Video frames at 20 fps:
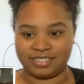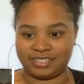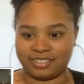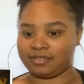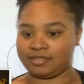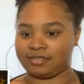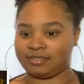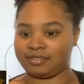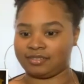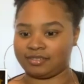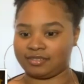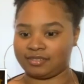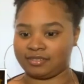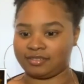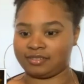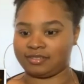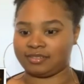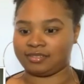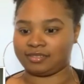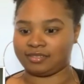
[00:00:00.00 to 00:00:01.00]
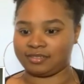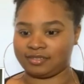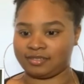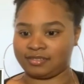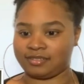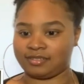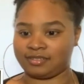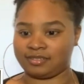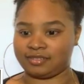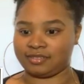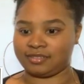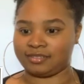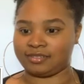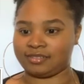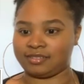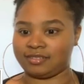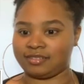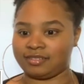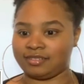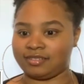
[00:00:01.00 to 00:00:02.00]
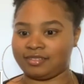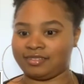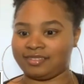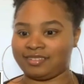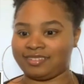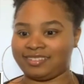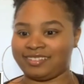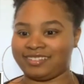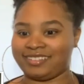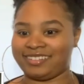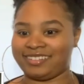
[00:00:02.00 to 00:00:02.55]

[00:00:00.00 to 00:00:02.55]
This person isn't speaking.